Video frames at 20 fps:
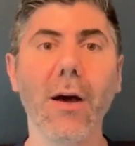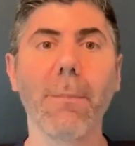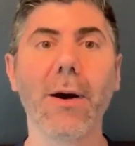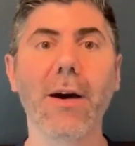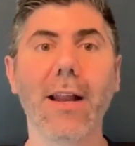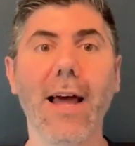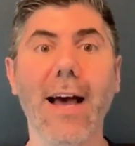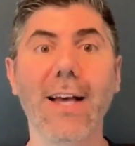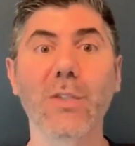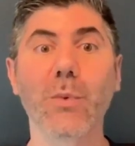
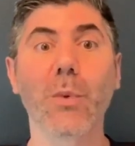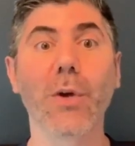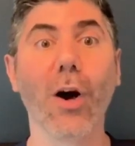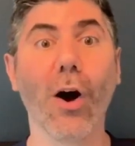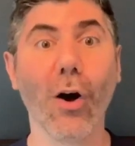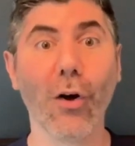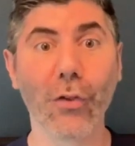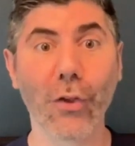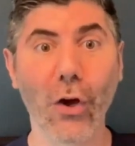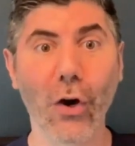But as we
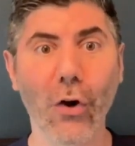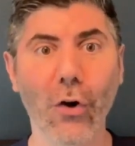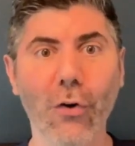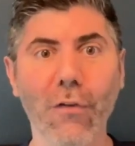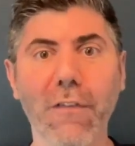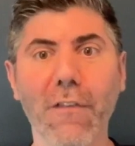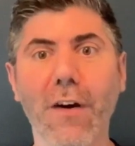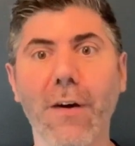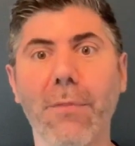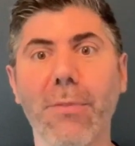all
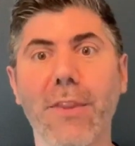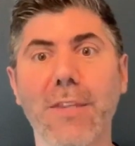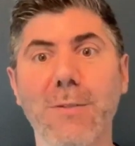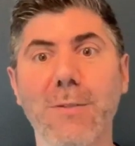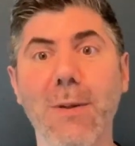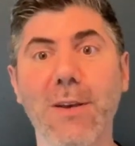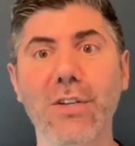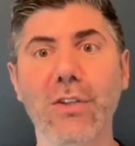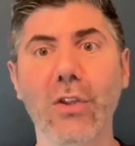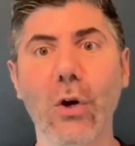know,
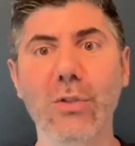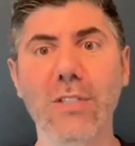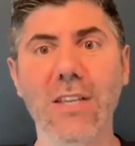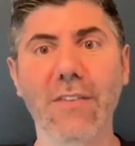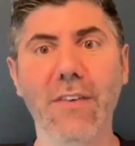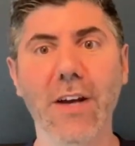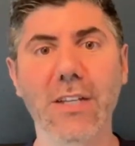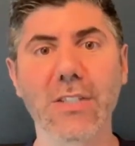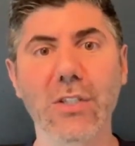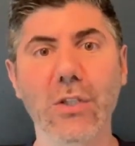especially those
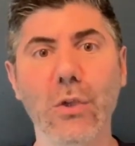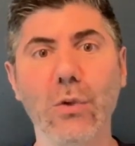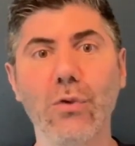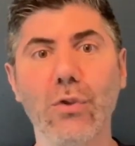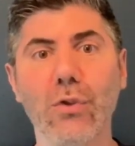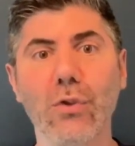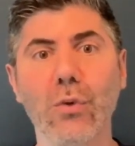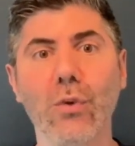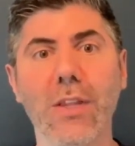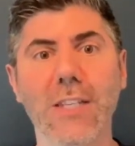of us who
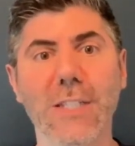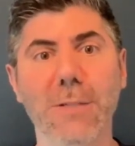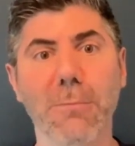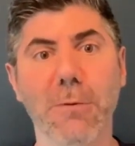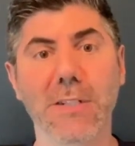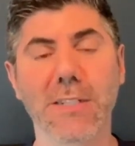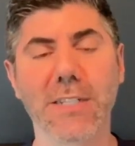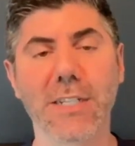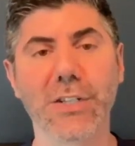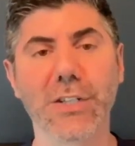do this
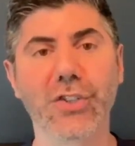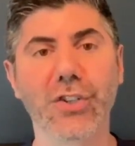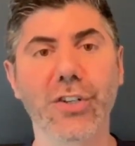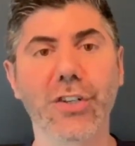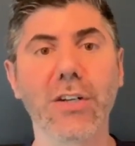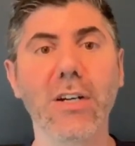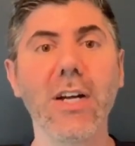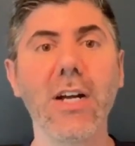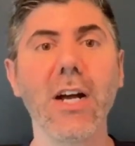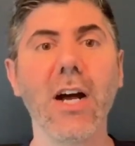
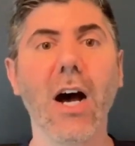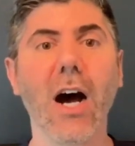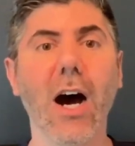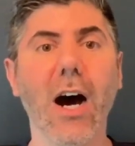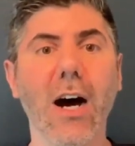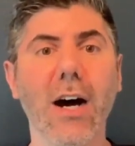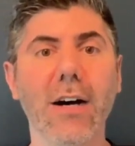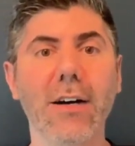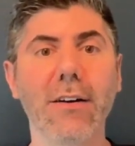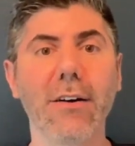procedure
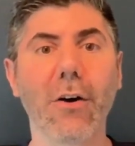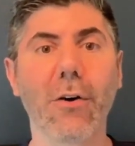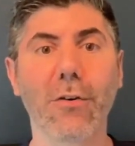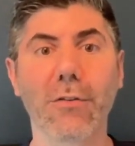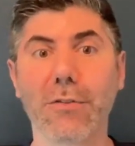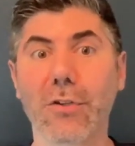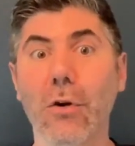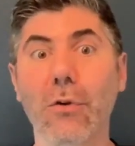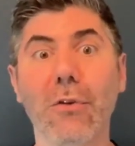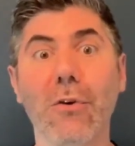
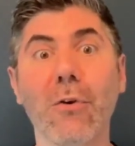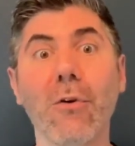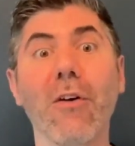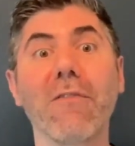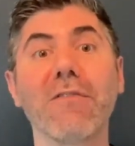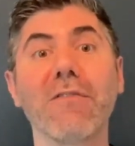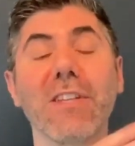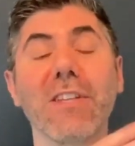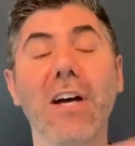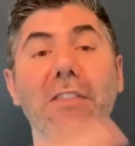or who
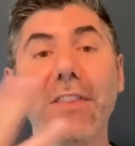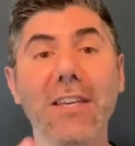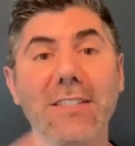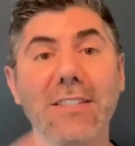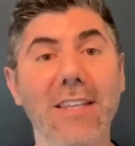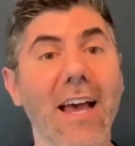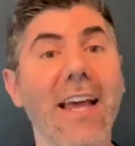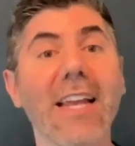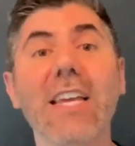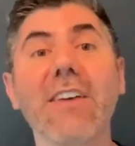have done
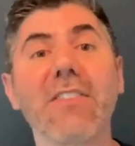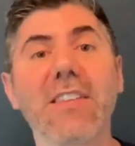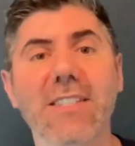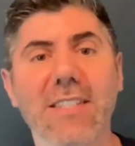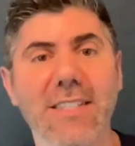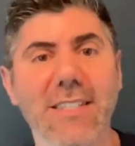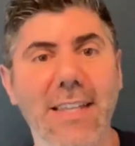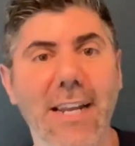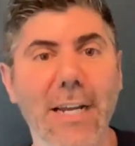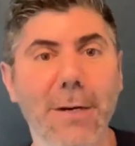any of
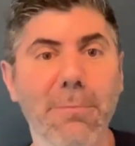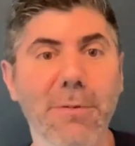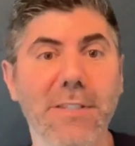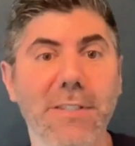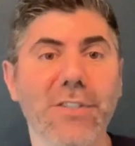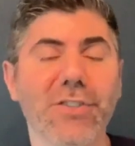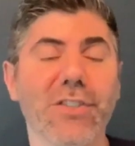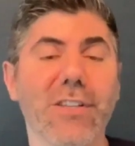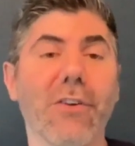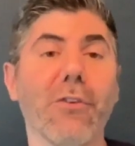these aesthetic
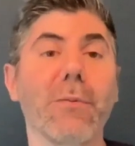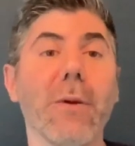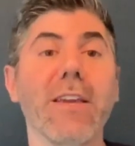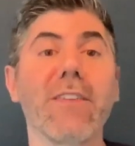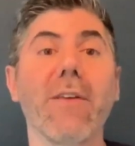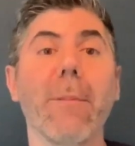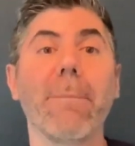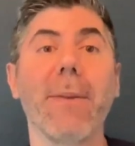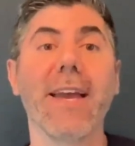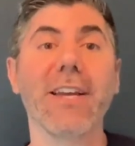procedures, or
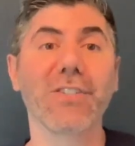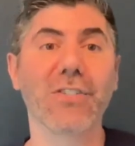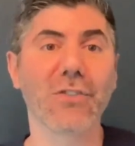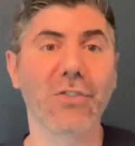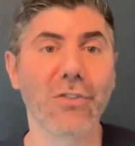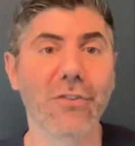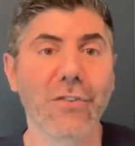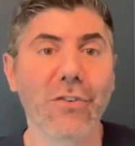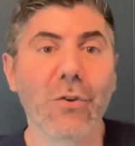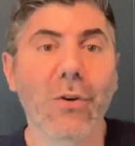even
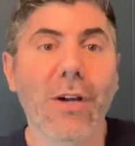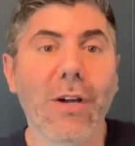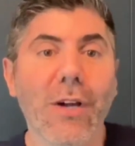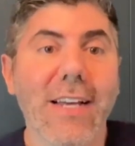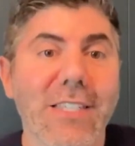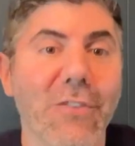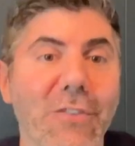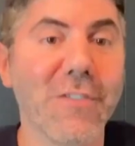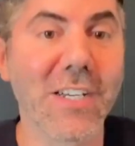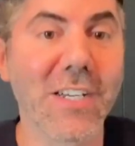patients who you
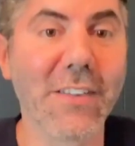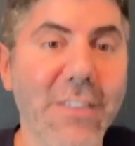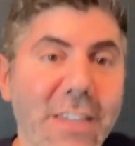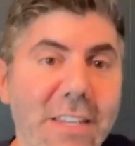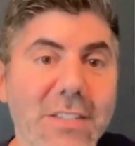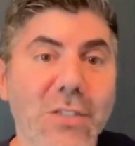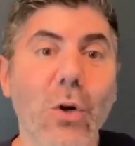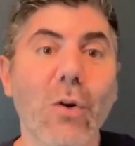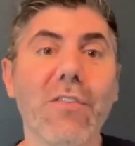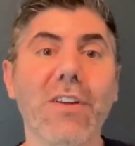guys have done
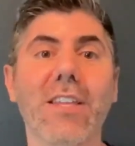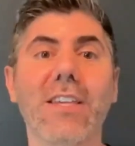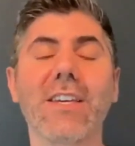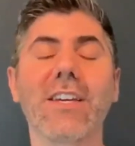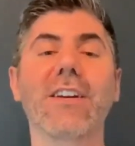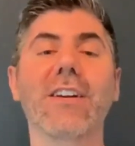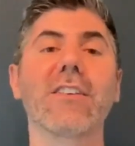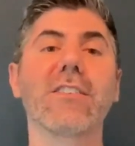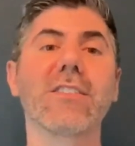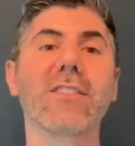this over the
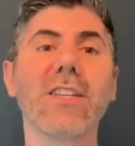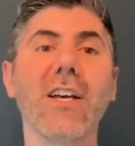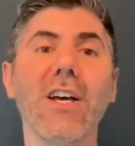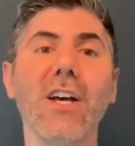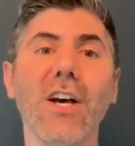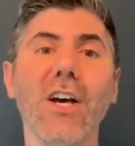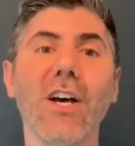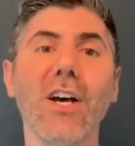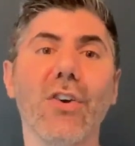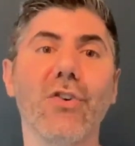years,
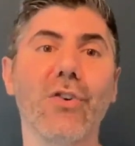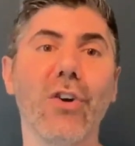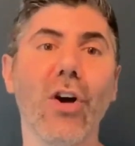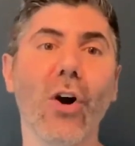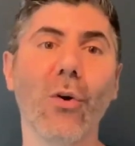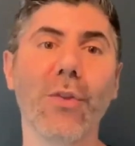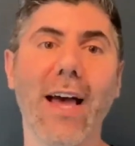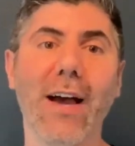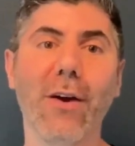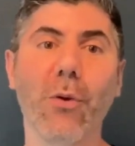you
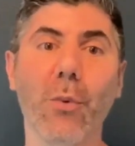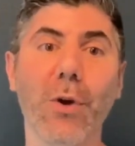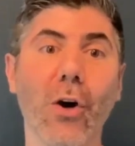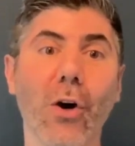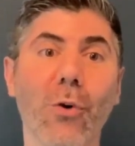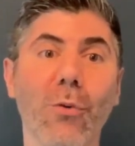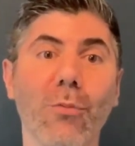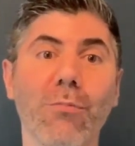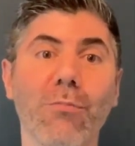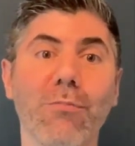know that we
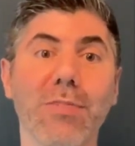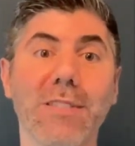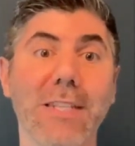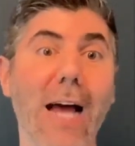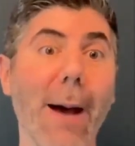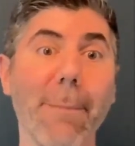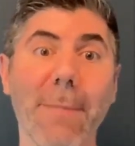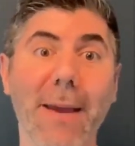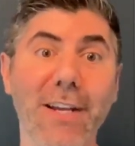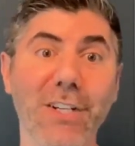don't
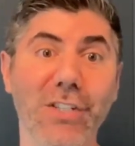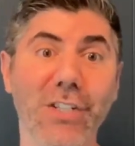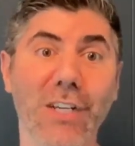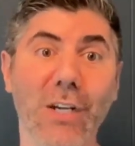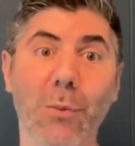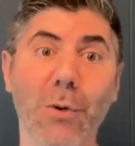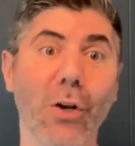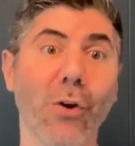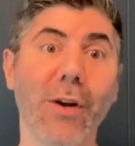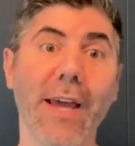stop
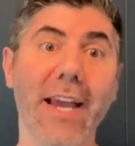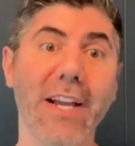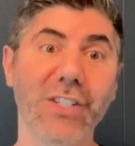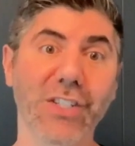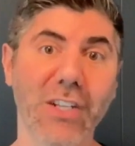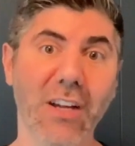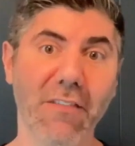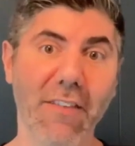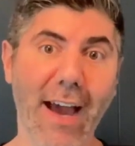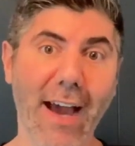aging, we don't age
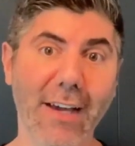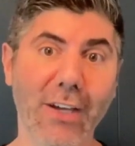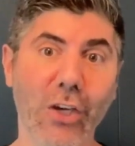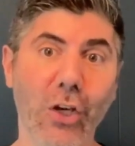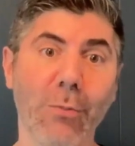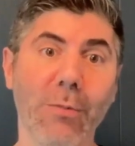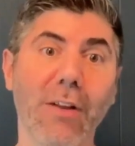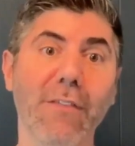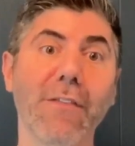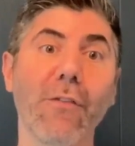in a
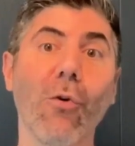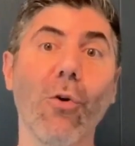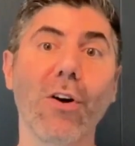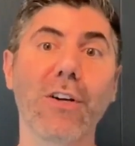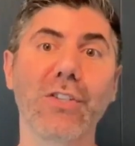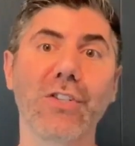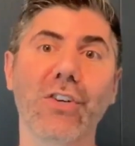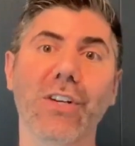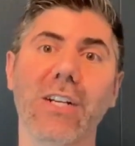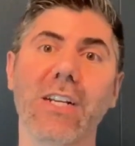vacuum, and of
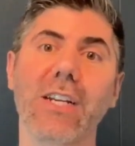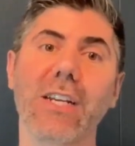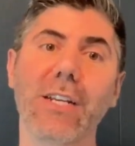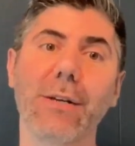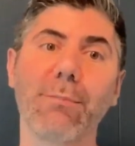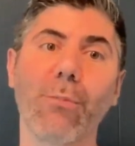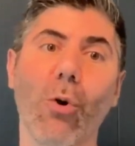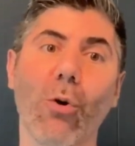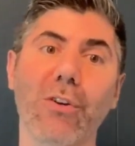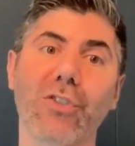course you're going to
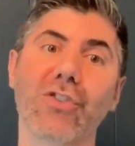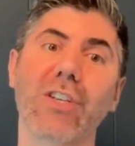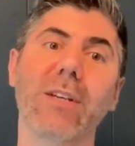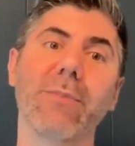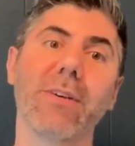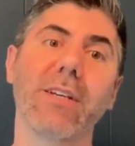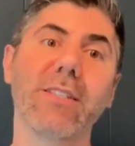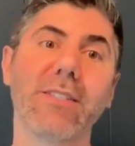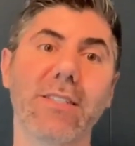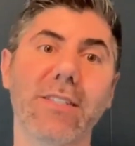need more
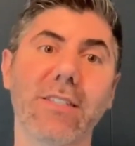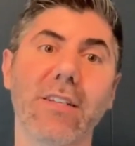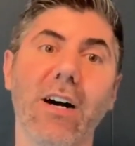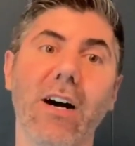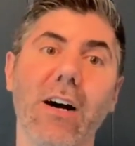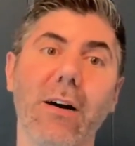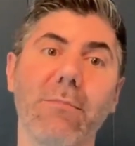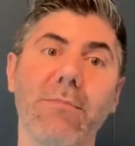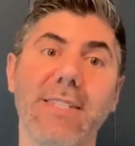treatments